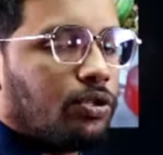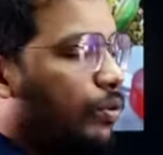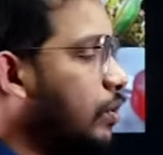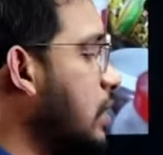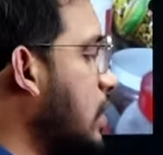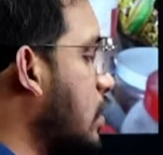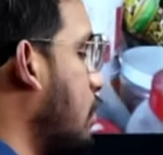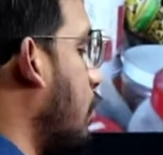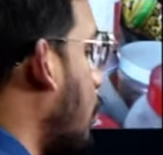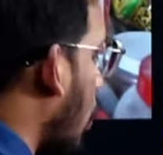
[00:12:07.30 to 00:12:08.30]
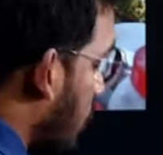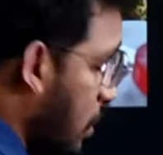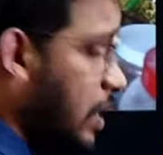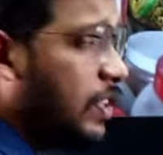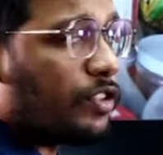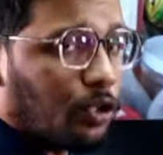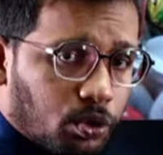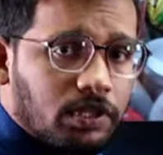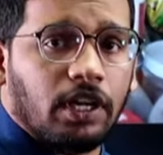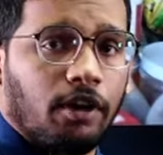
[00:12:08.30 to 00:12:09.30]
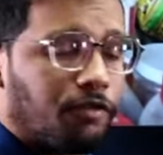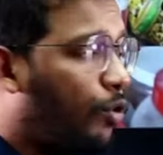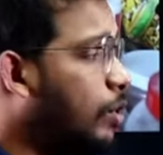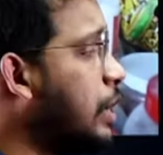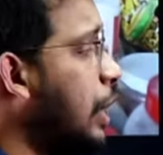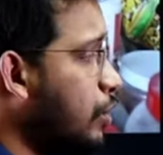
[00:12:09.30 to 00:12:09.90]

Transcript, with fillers: So this is one more. This is a good thing, of course.